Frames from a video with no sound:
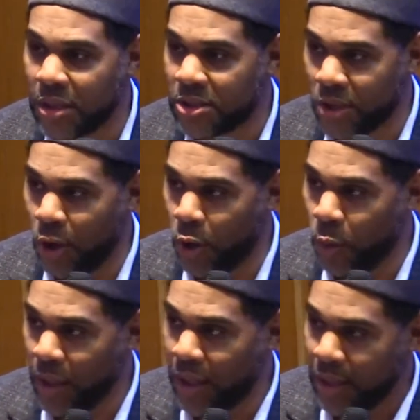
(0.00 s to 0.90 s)

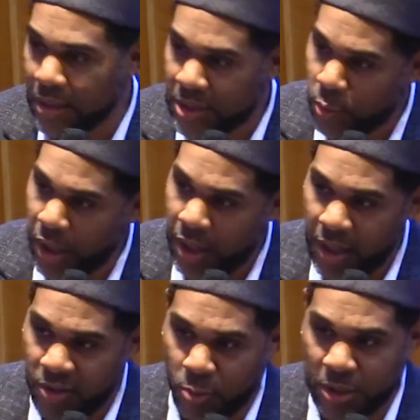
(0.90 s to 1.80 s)
So this is what
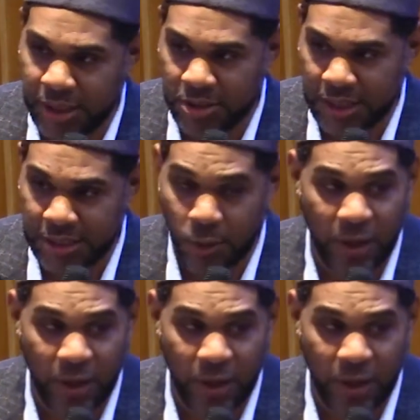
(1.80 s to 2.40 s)
Allah Azza wa Jalla says. So